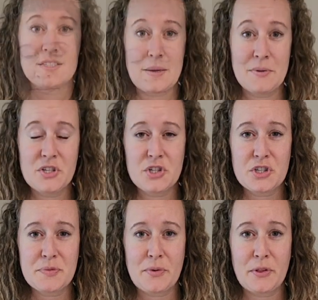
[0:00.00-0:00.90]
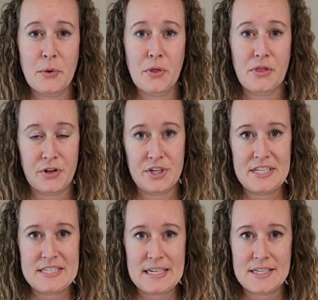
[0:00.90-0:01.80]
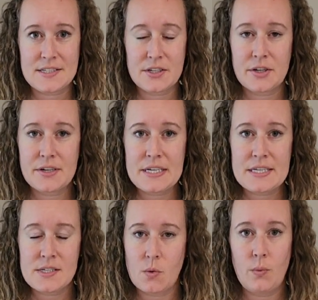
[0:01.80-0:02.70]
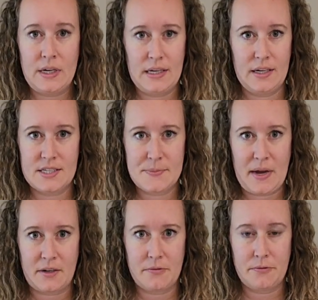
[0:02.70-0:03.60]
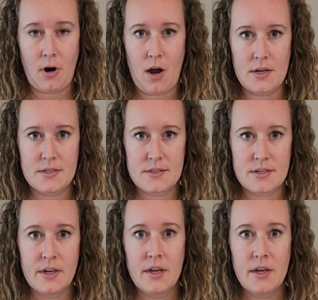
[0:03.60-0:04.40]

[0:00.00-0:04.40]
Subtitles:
Temperatures below 36 degrees, we can expect frost.